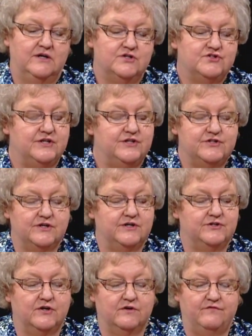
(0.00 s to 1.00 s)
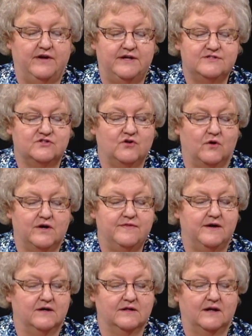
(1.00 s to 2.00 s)
She turned her face toward
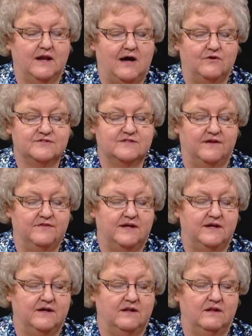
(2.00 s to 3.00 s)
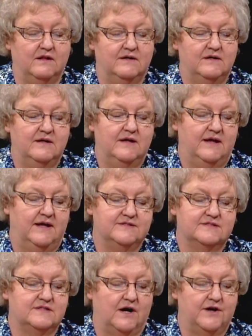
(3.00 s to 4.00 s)
their little house on the hill and
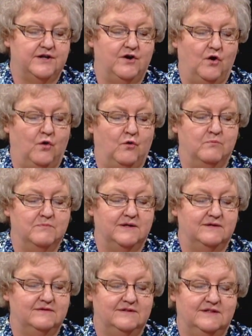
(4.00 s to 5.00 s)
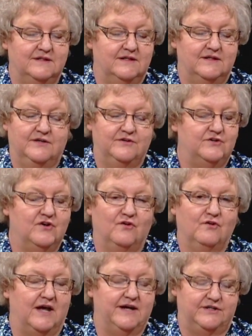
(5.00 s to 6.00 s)
started home. No
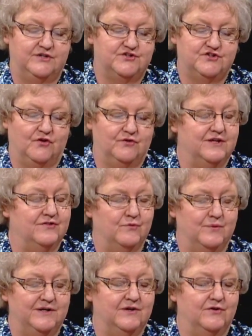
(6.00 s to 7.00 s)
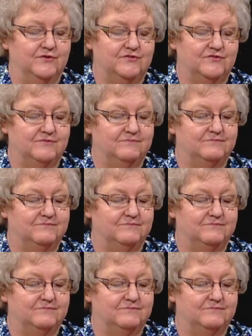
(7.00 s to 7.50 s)
light showed in the windows.